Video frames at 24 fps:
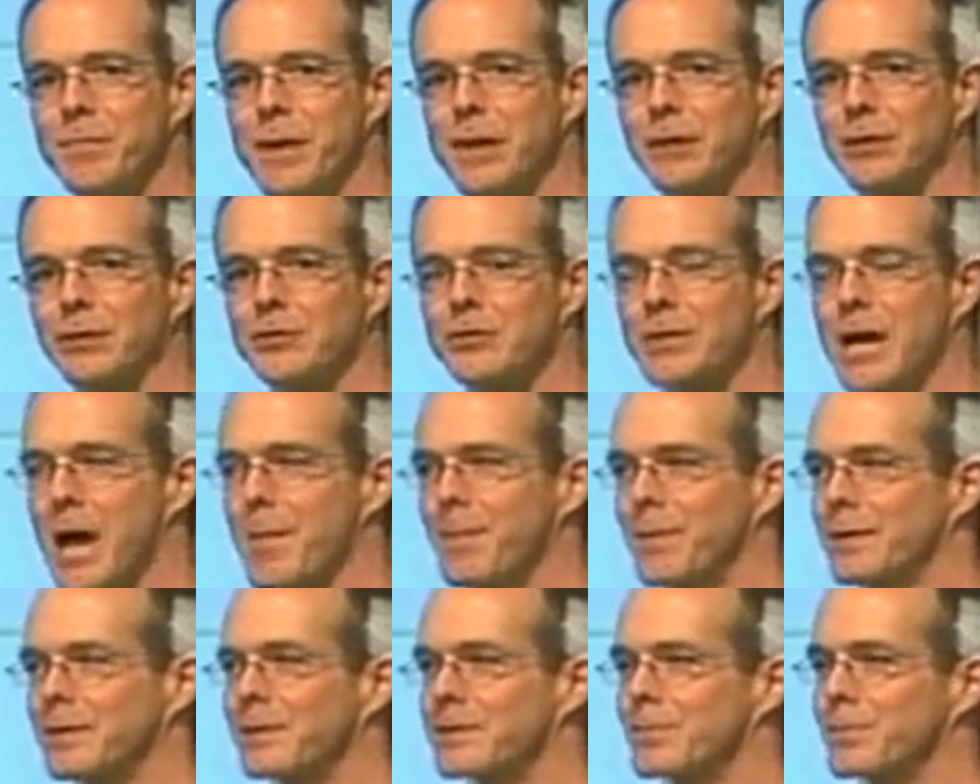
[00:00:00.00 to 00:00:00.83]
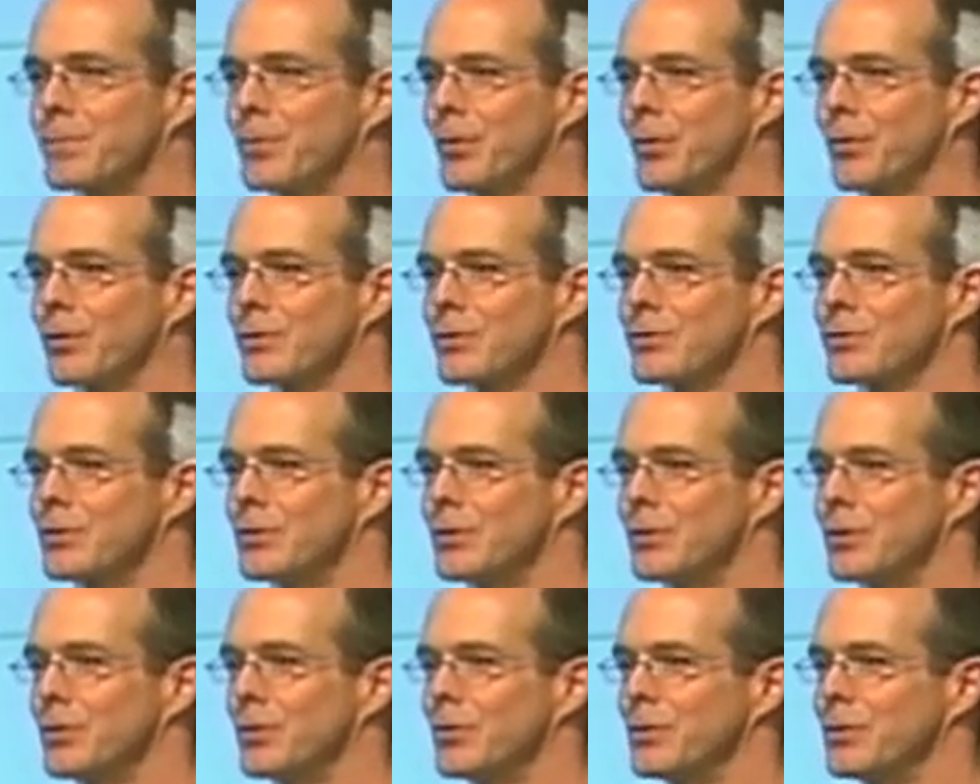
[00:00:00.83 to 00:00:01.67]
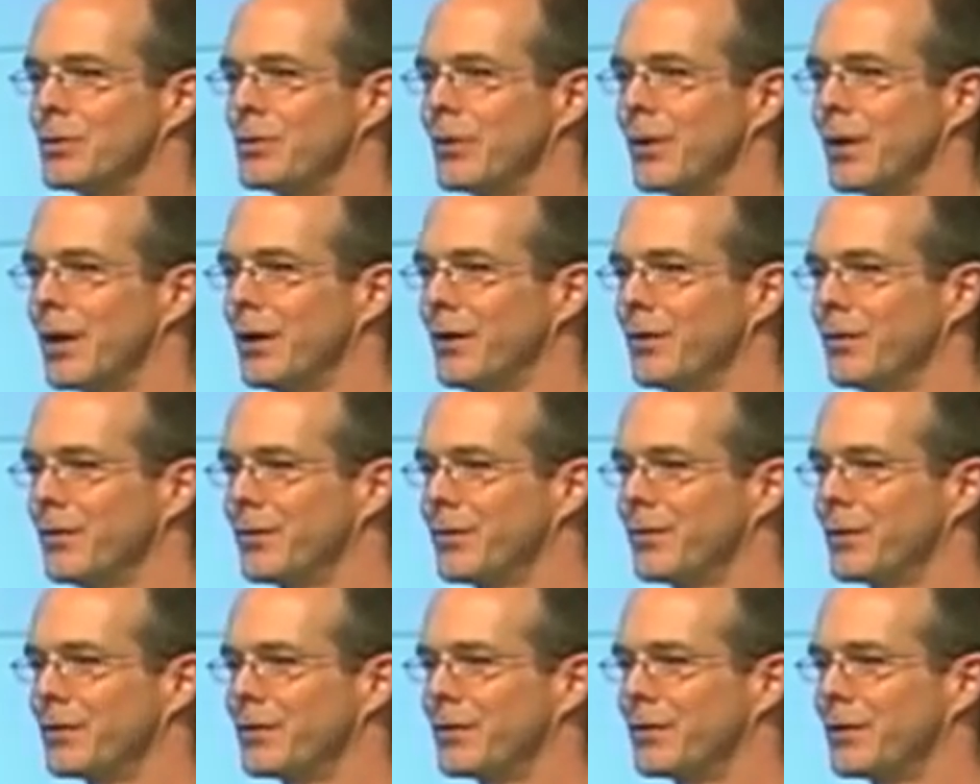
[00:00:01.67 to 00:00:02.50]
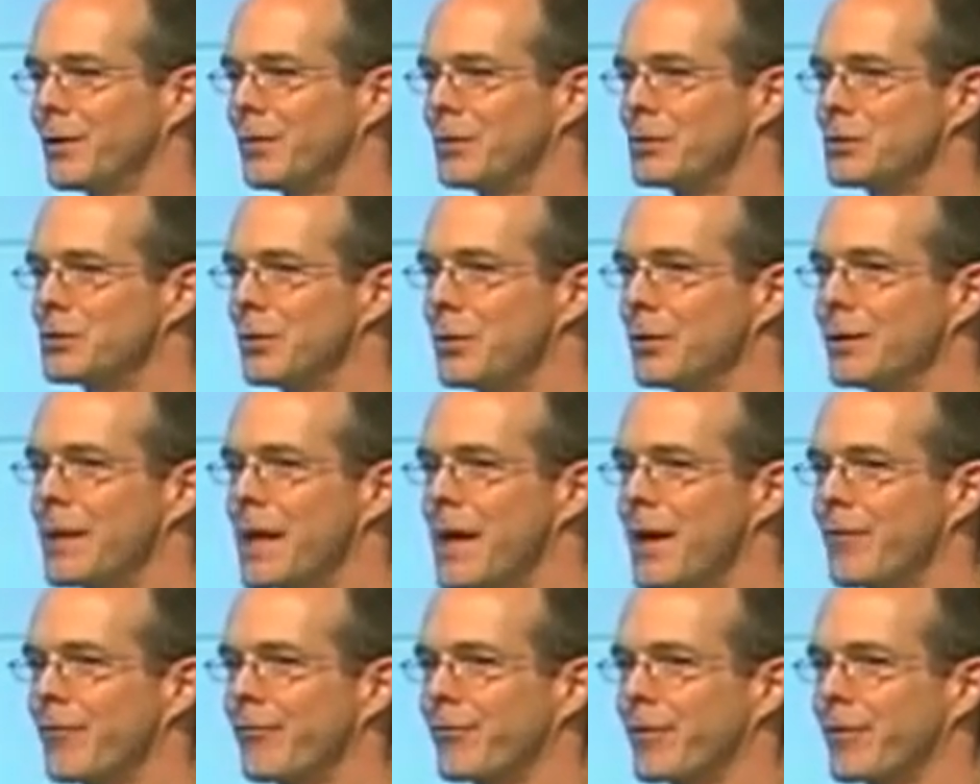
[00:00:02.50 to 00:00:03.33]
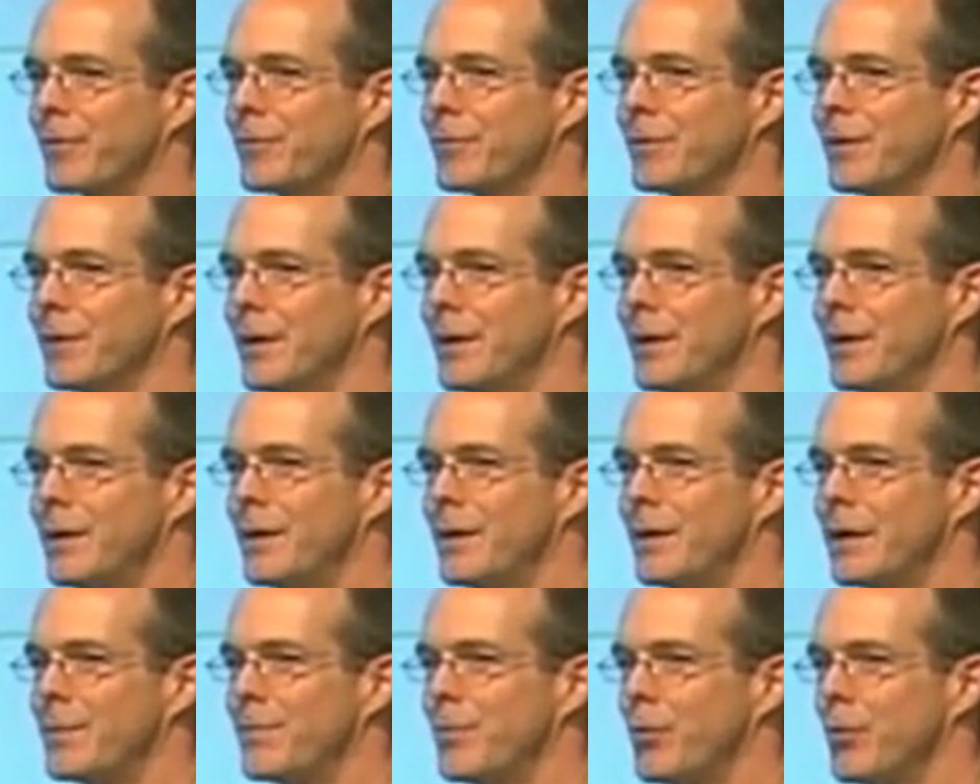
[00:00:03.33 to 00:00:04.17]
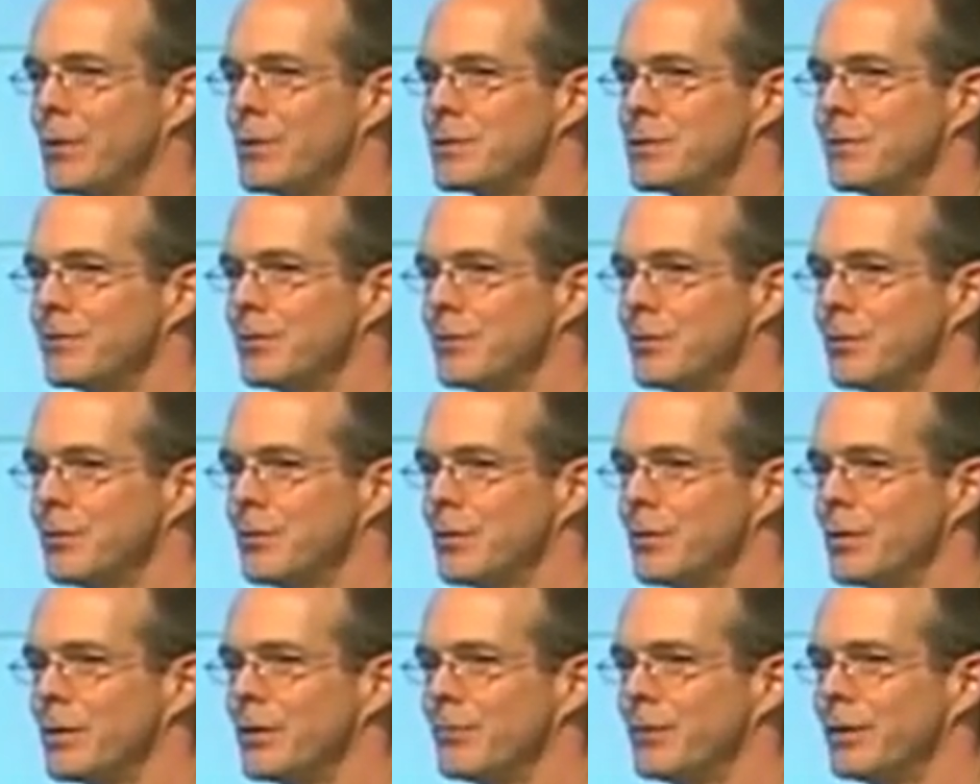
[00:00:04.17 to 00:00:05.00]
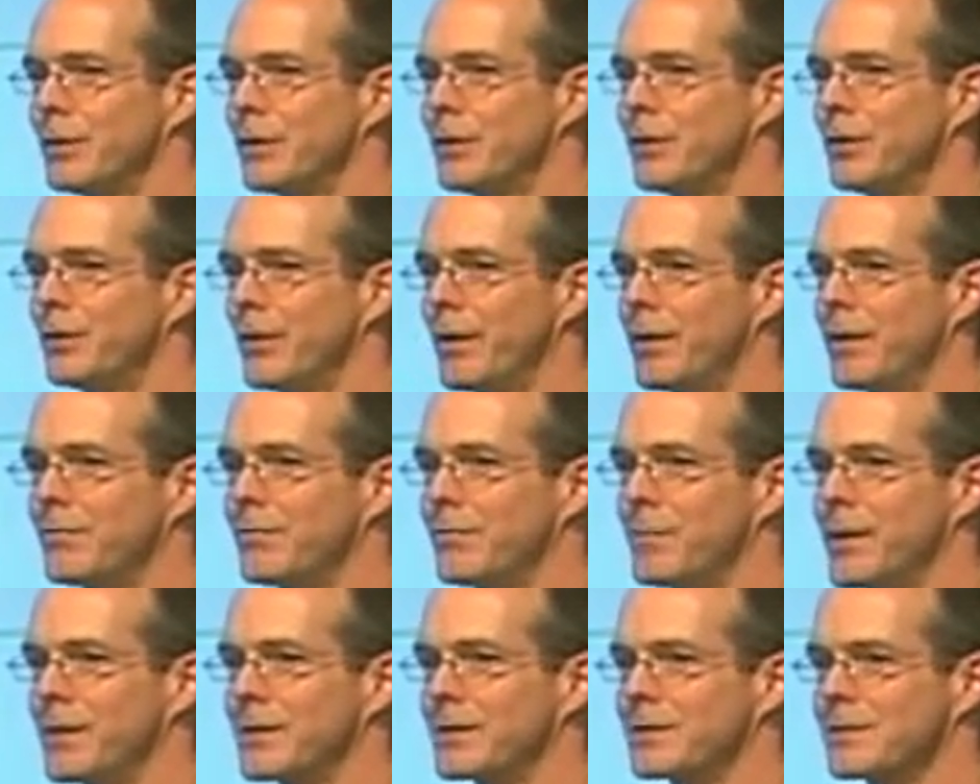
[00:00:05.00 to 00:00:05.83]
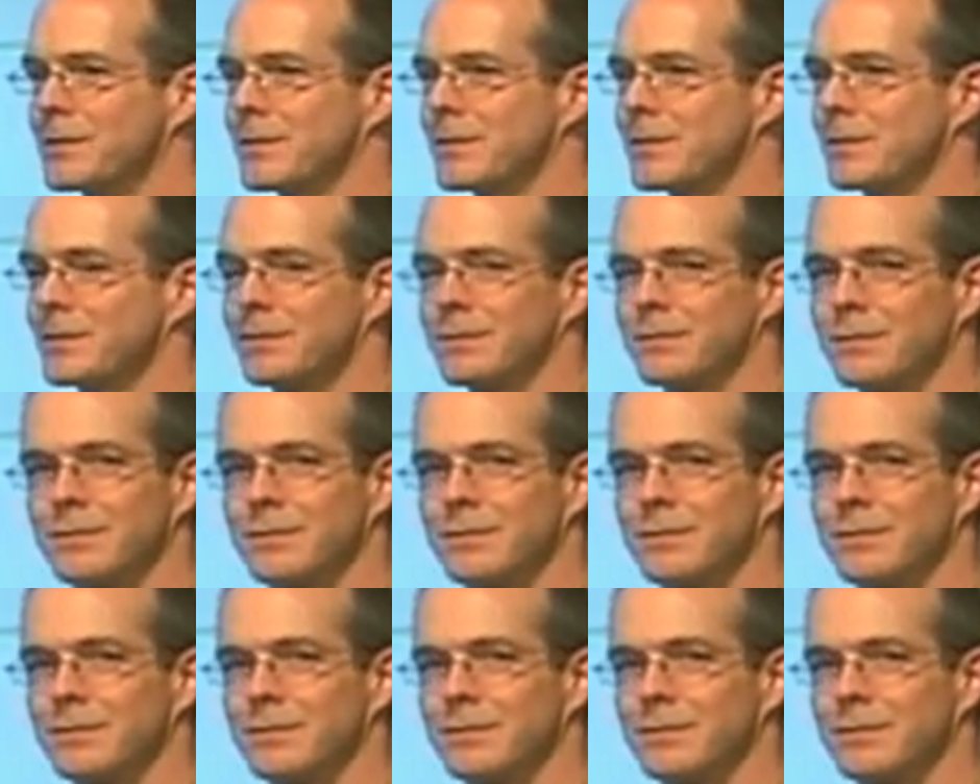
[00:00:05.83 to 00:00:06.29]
medical topics important to you and your health, and we're doing that from a point of view of integrative medicine.